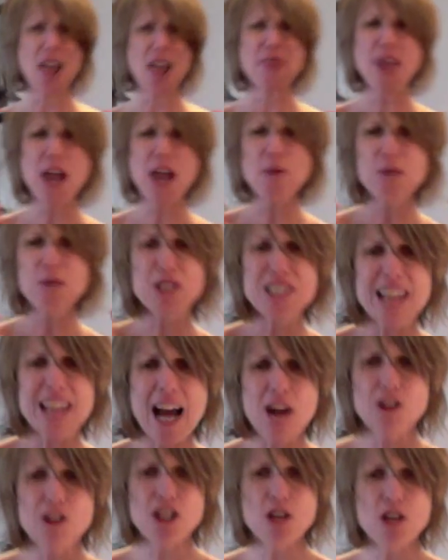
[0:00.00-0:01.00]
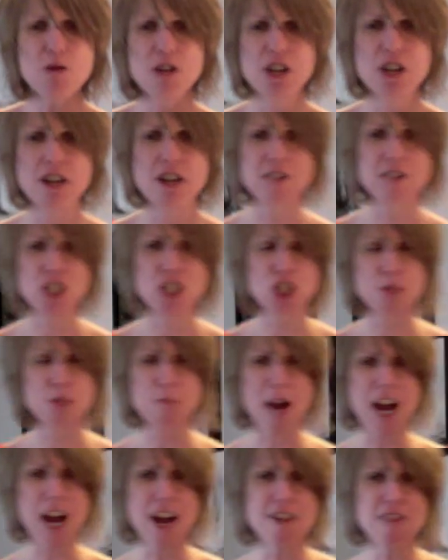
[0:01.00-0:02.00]
They will tell you that you're
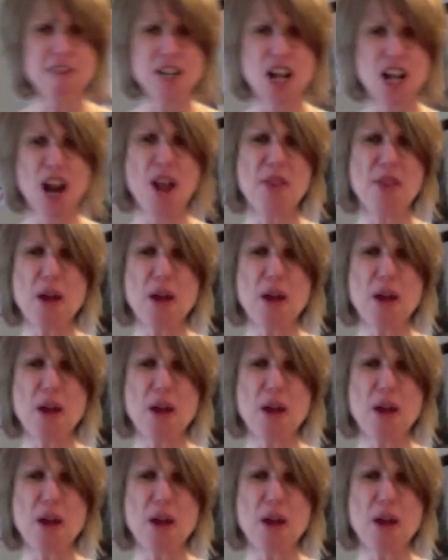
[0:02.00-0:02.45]
inspiring.